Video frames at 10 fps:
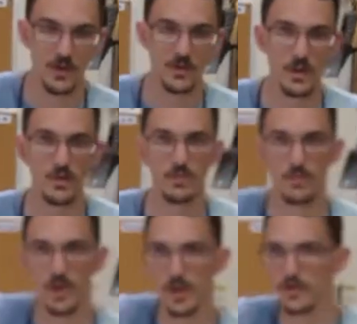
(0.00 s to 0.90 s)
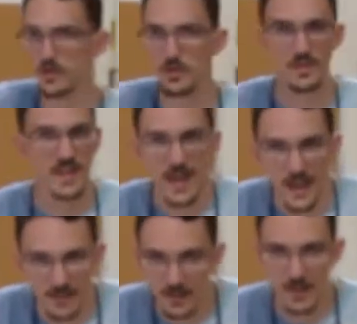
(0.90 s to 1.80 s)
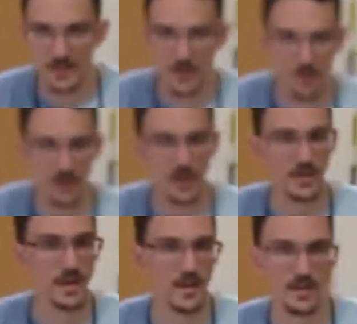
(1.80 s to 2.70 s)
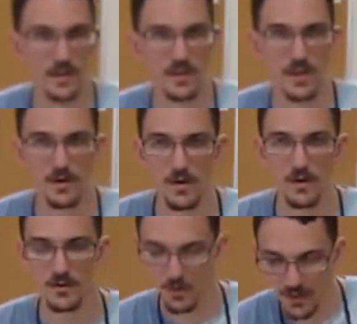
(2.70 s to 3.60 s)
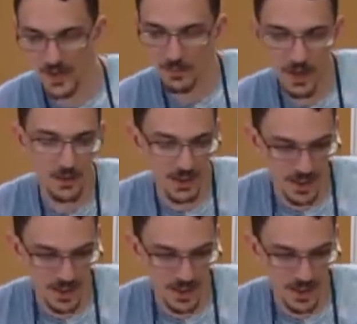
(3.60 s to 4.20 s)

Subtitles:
Don't do it diagonally. Don't cut it out of the center. Don't keep cutting